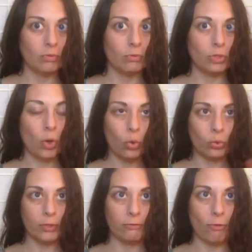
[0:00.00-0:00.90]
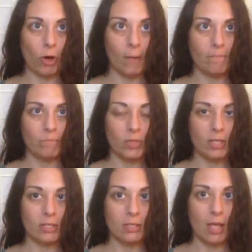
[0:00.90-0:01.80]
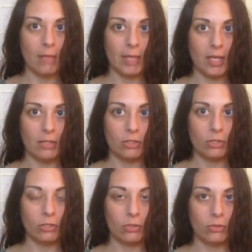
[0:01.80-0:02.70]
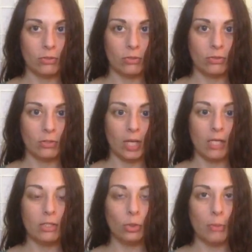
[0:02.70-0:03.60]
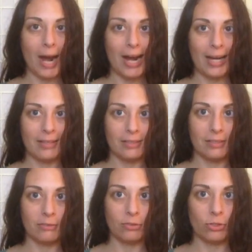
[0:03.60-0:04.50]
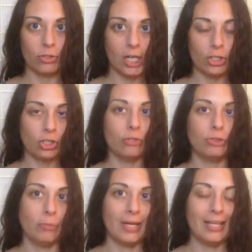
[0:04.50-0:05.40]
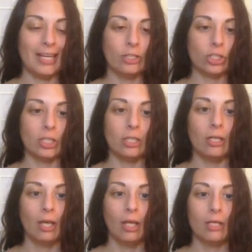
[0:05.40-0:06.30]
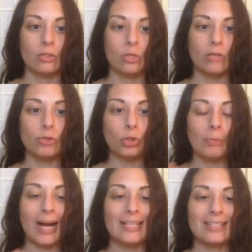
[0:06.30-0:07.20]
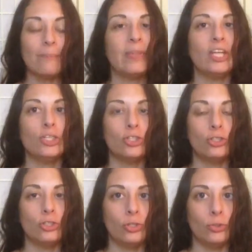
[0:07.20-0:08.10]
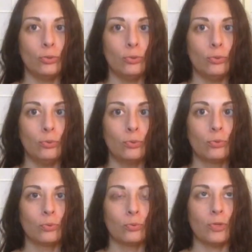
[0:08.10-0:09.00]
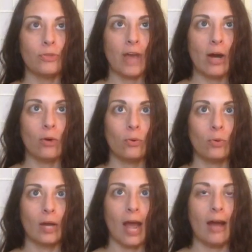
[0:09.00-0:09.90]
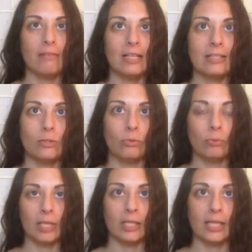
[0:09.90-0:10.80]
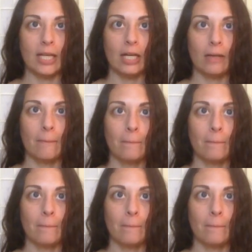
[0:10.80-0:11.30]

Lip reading: totally form this image in your mind for the duration of your meditation. So it gives your mind something to do without having to really